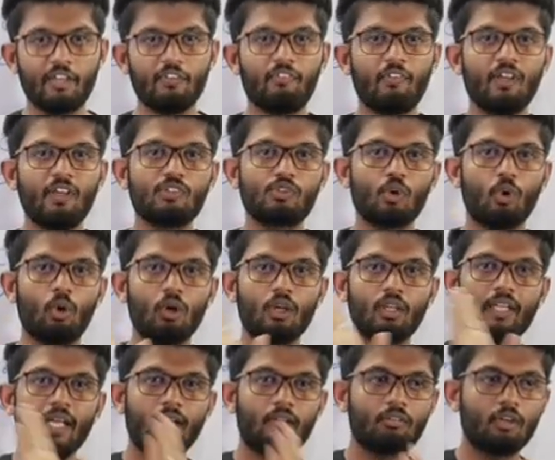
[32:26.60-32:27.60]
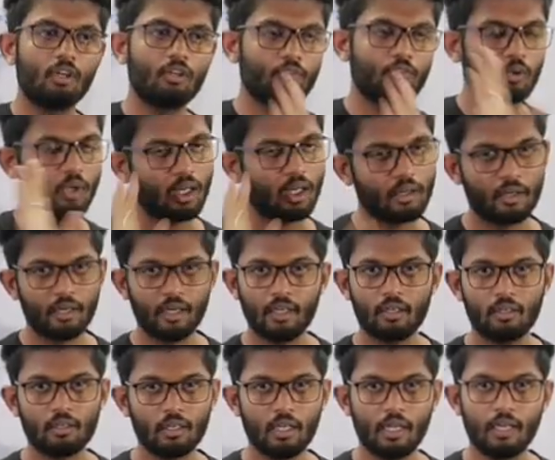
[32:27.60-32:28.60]
if I sold that one for
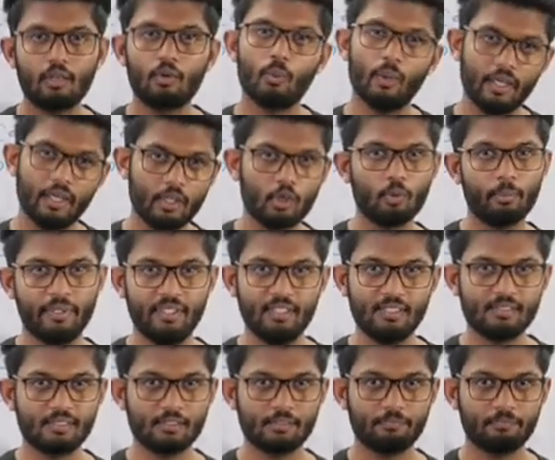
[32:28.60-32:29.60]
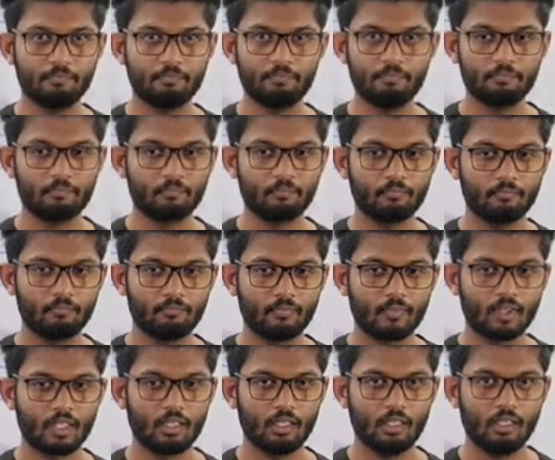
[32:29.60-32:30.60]
120 rupees,
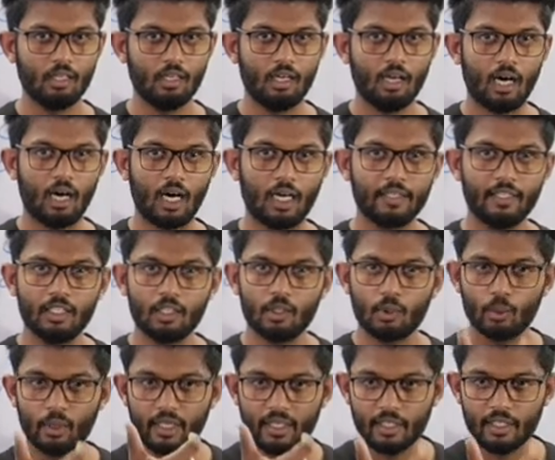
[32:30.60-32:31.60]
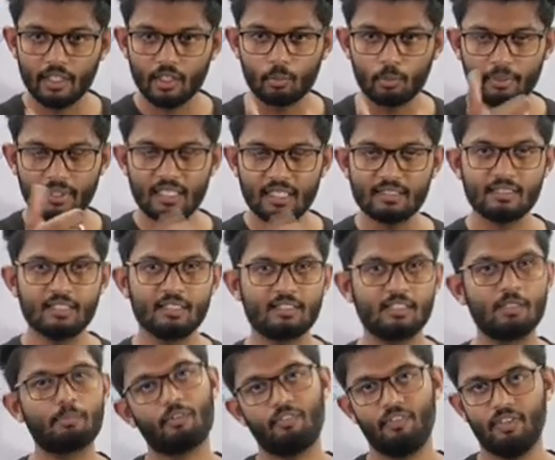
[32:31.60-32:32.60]
then 20 rupees
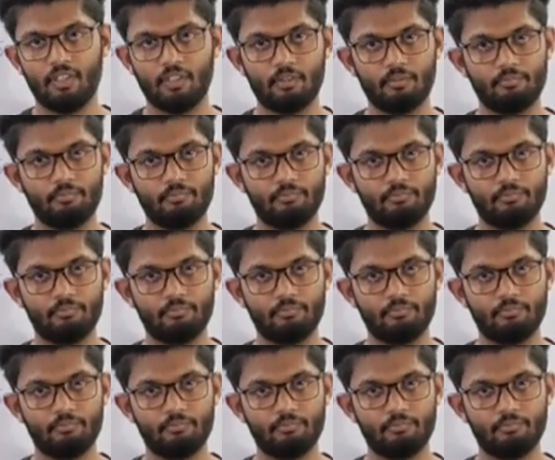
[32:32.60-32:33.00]
is the profit.